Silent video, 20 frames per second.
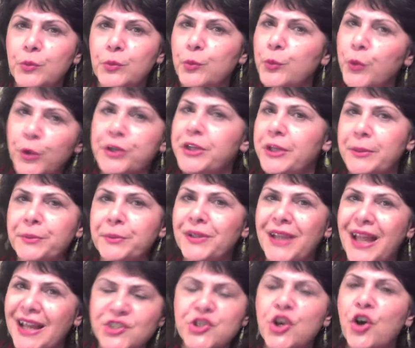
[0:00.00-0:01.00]
workable
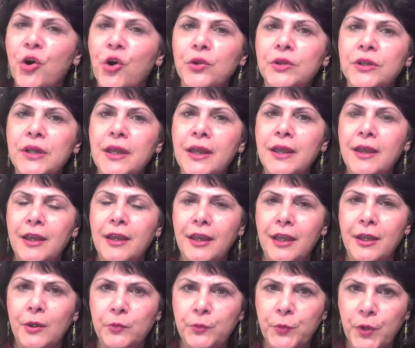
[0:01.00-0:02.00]
at all.
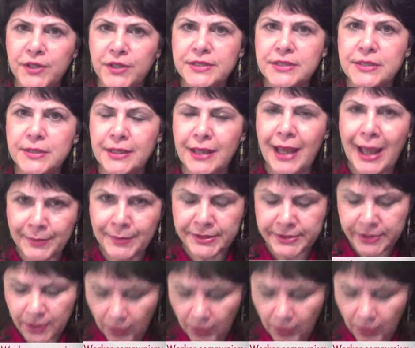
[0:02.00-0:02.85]
Uh, what uh, Hamid,